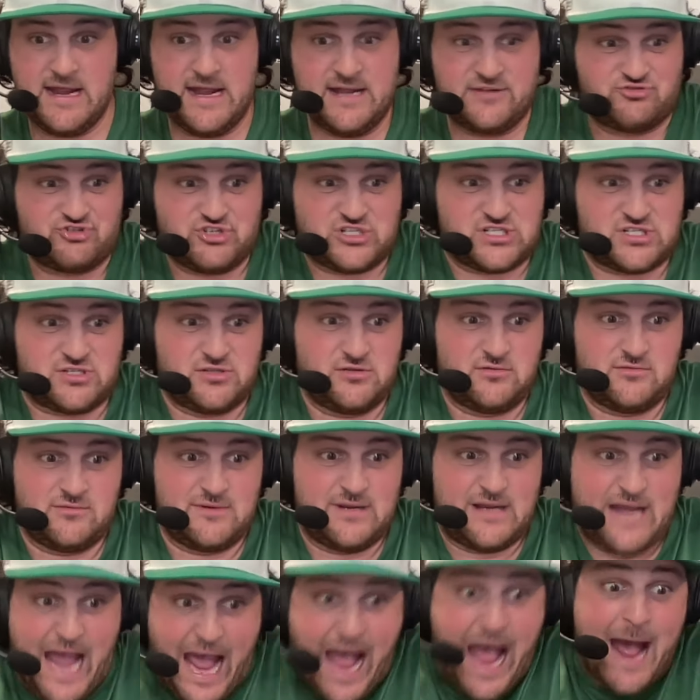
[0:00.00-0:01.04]
It just
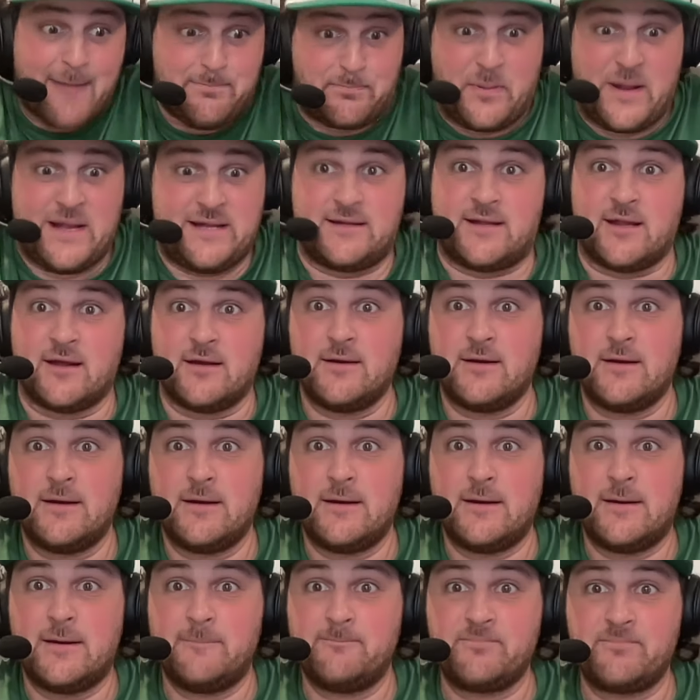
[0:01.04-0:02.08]
happened.
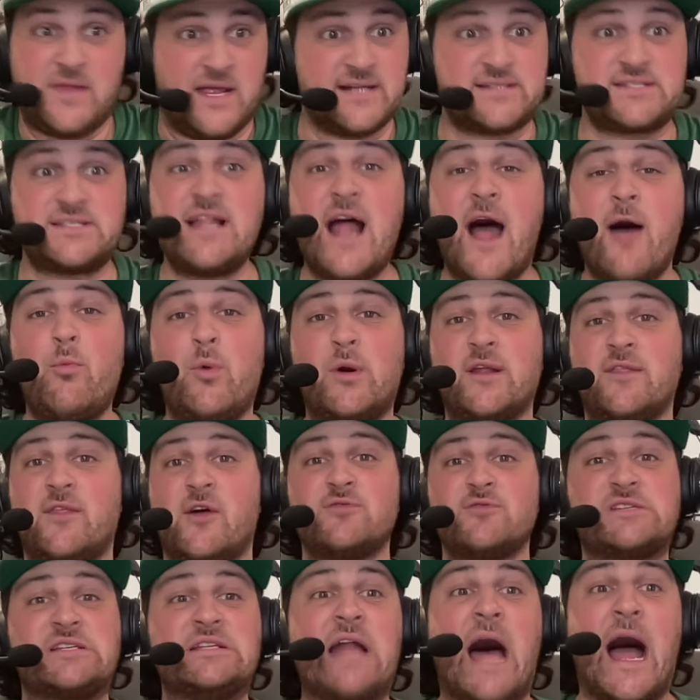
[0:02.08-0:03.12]
It's not one of
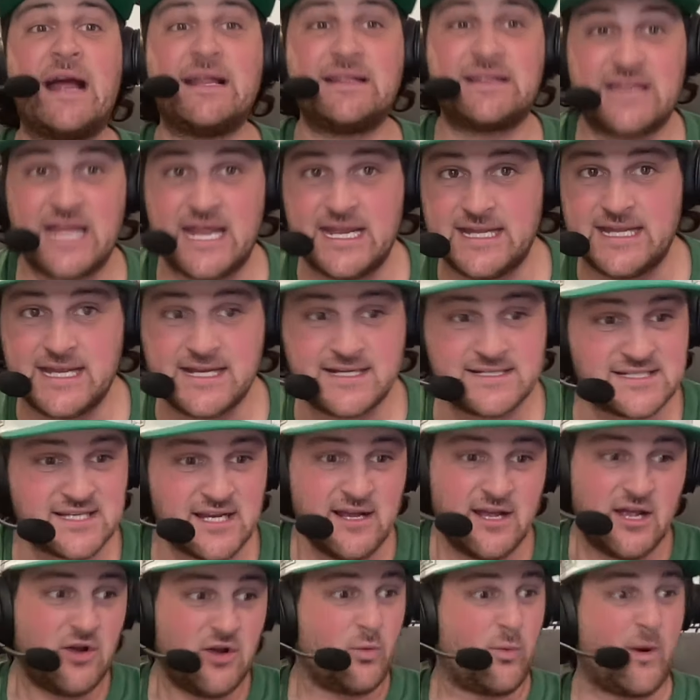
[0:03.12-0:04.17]
those ninth innings
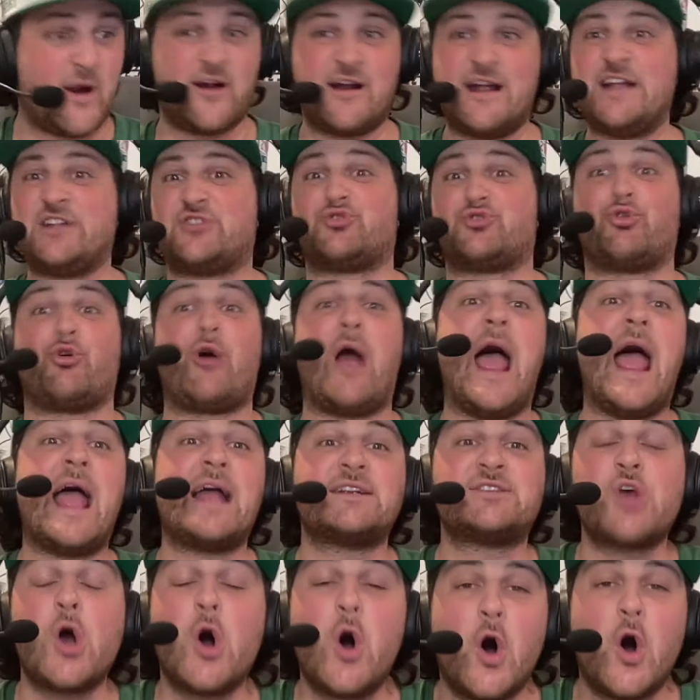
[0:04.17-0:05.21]
where it
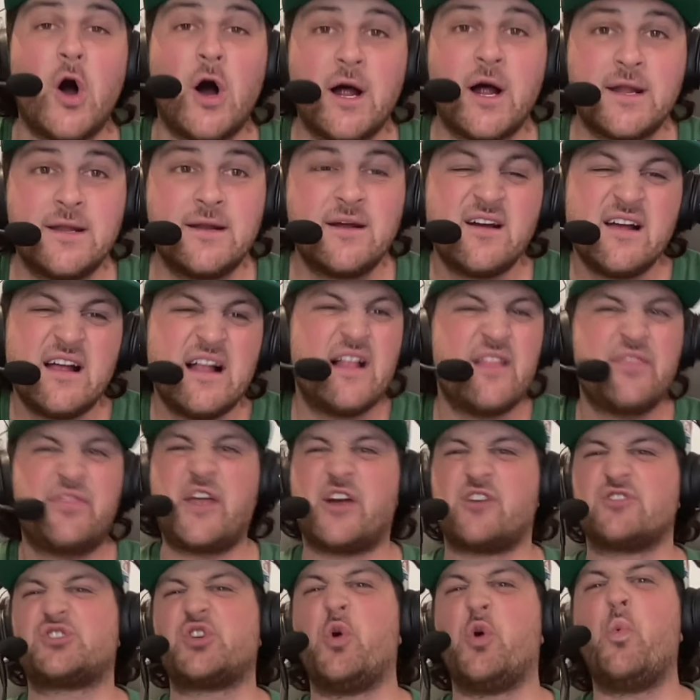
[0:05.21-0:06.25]
drags on.
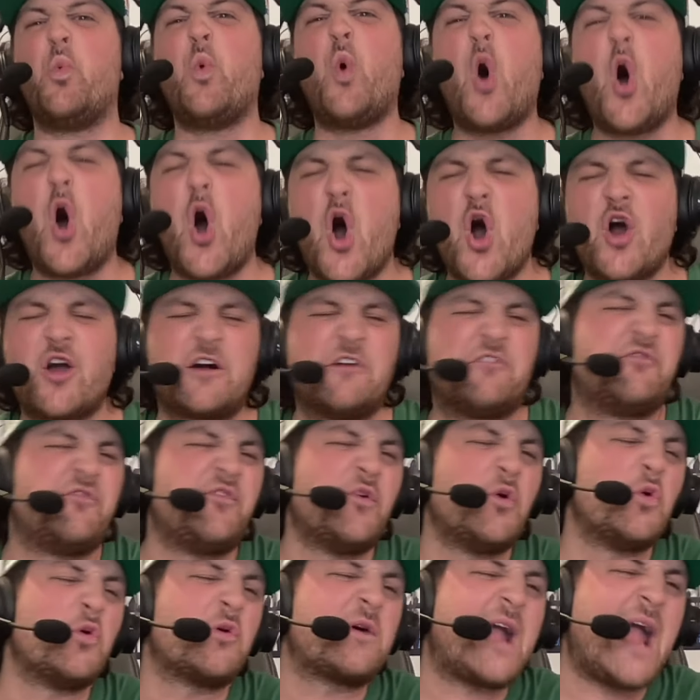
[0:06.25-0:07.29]
There's a walk, a
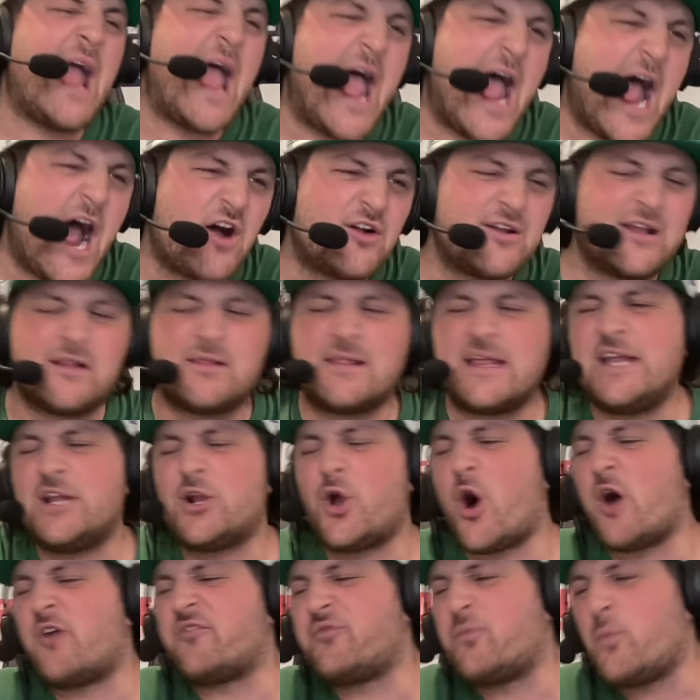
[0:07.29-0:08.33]
full count, a
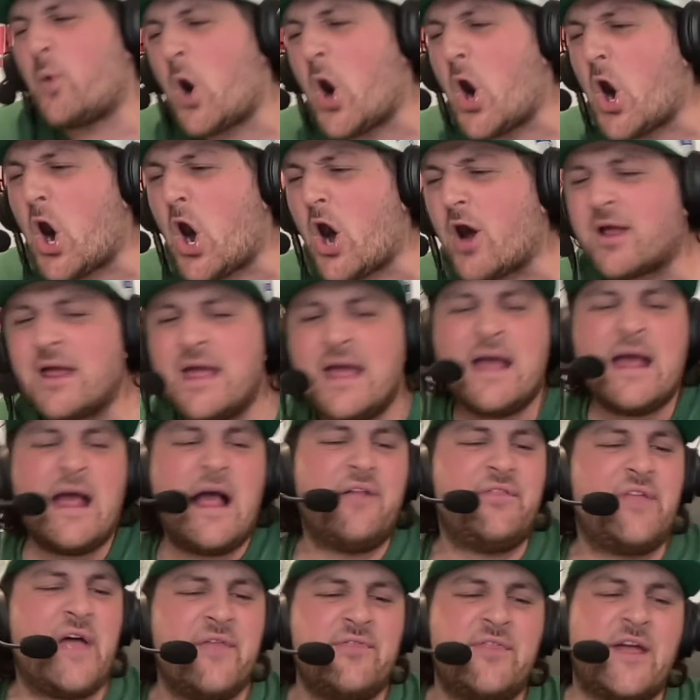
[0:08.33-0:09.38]
leadoff walk,
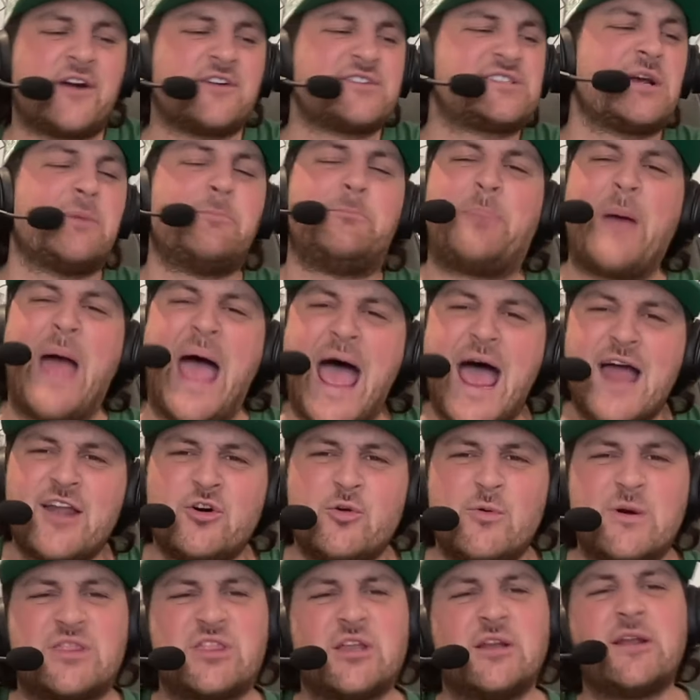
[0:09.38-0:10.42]
and then there's a
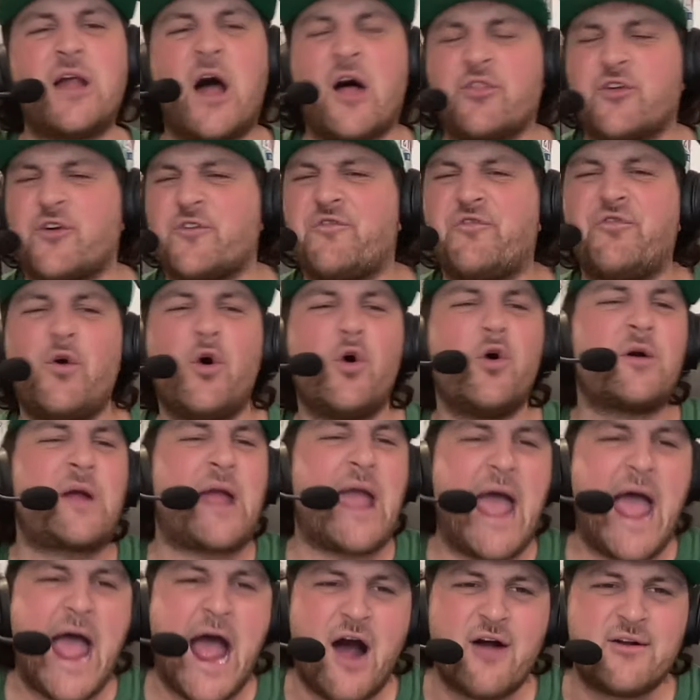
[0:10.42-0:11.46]
battle with another full
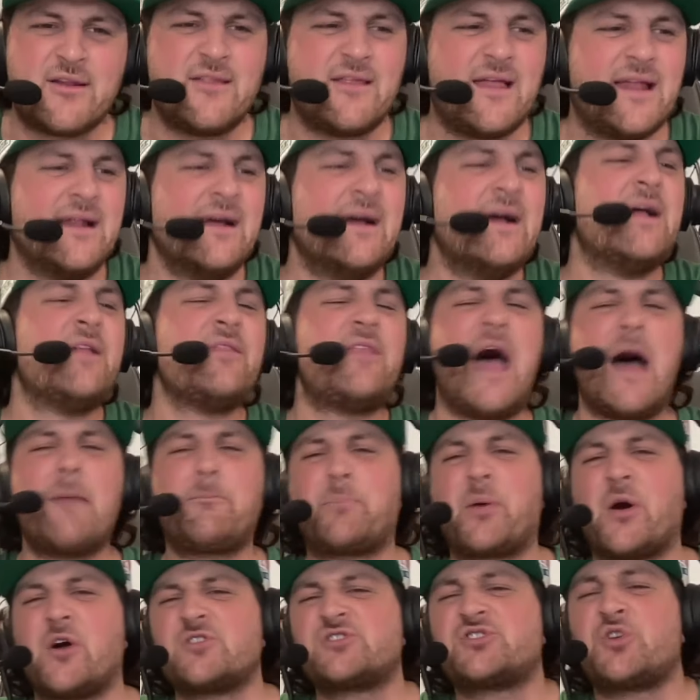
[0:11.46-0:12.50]
count, and then
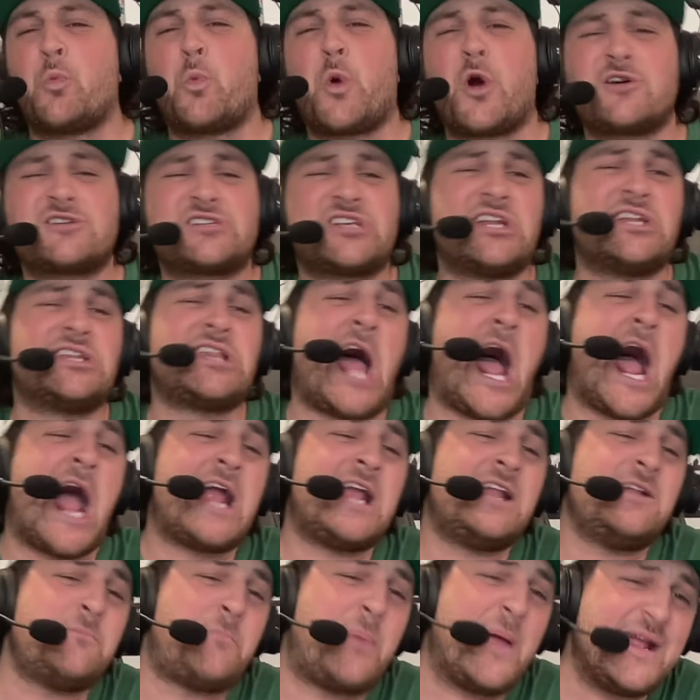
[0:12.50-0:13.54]
that person works a
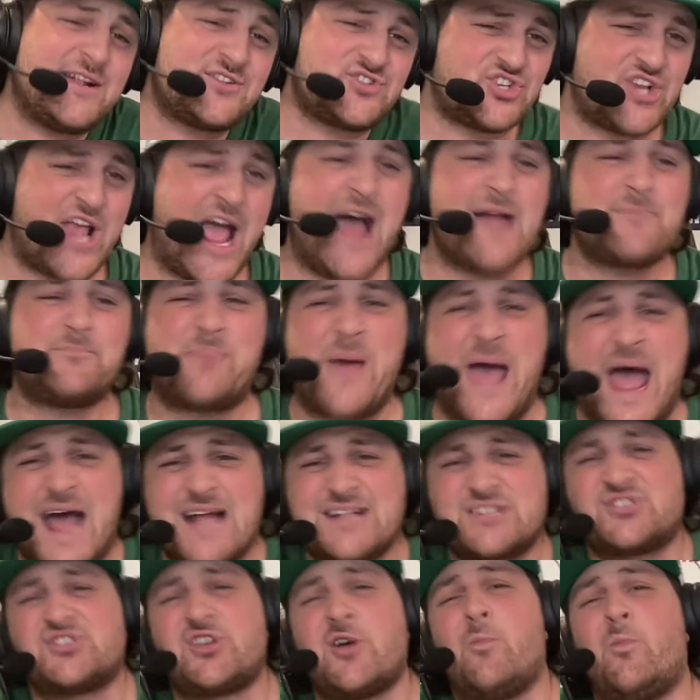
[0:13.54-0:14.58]
nine-pitch
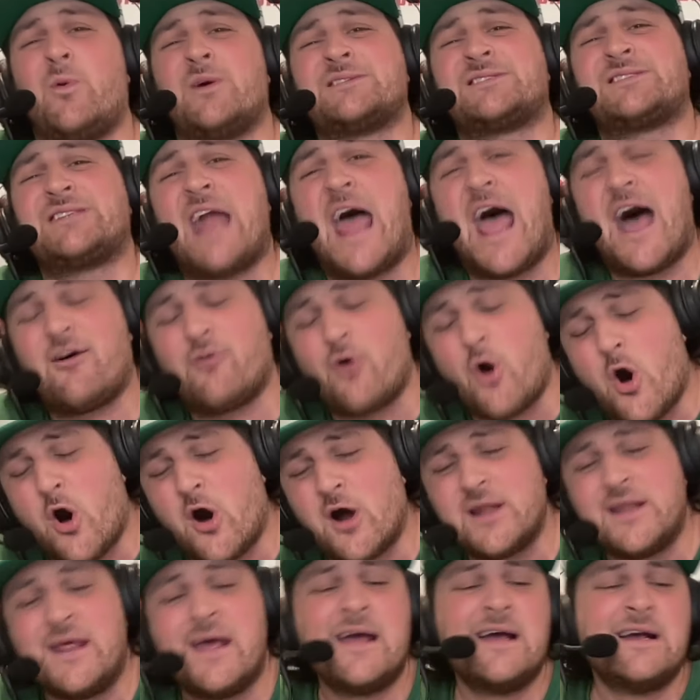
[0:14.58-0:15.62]
at-bat. Someone's now
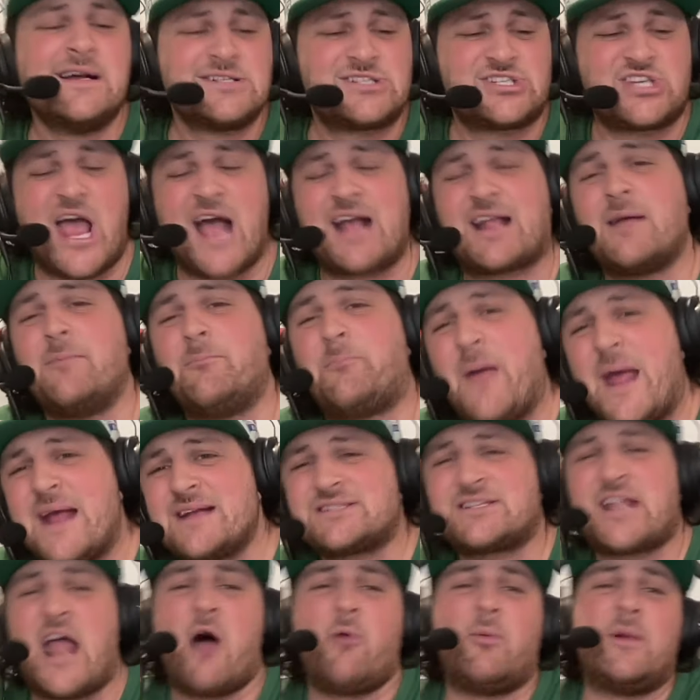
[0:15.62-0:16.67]
on second
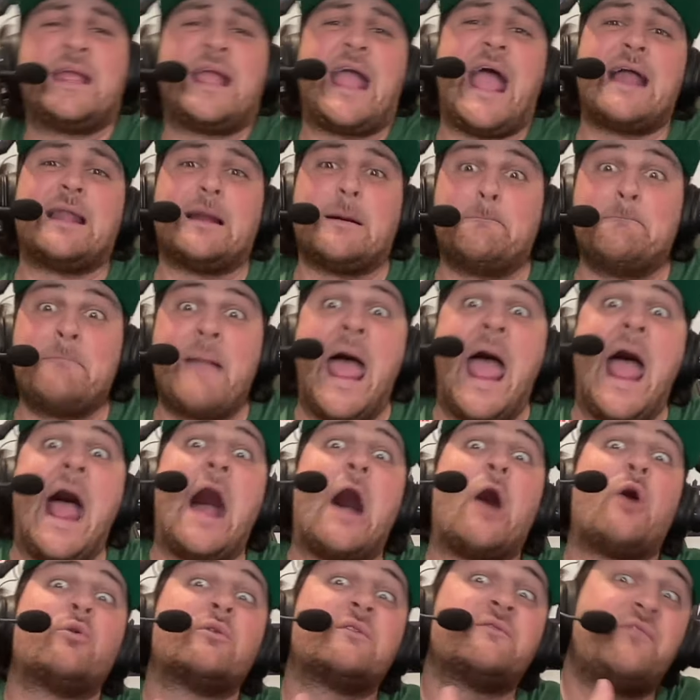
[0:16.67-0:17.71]
base. Now we get a
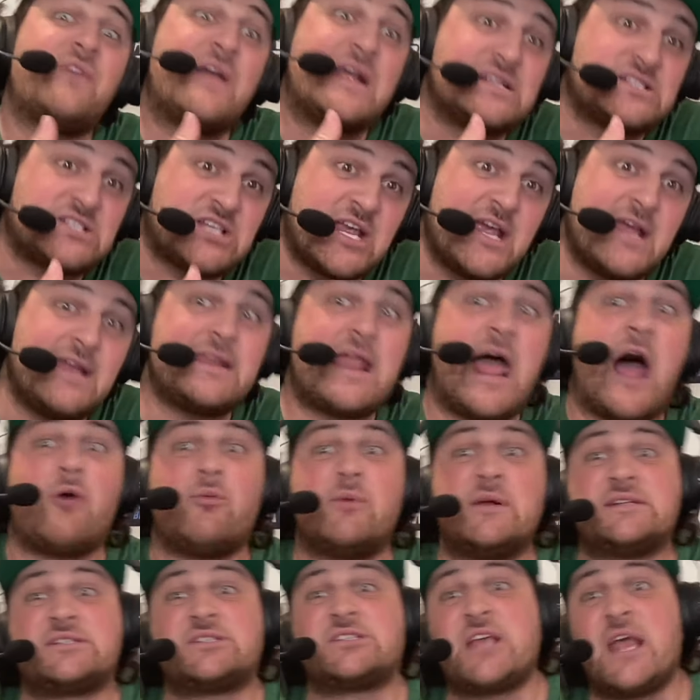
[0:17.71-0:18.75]
mound visit. Now
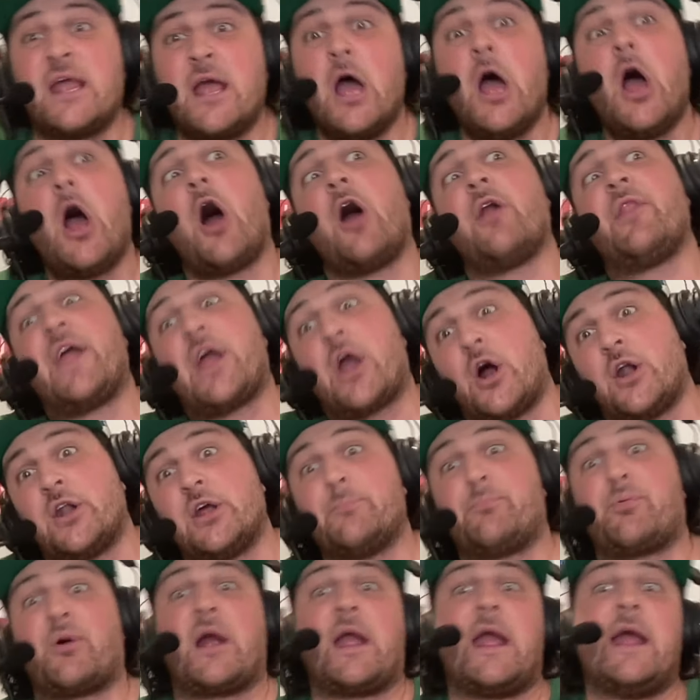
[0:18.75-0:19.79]
we see, are they going
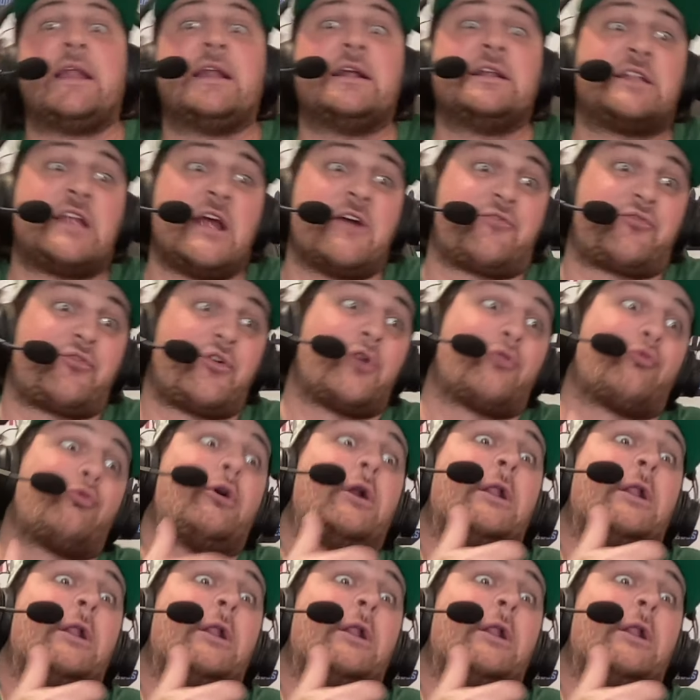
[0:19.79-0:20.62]
to bring in a different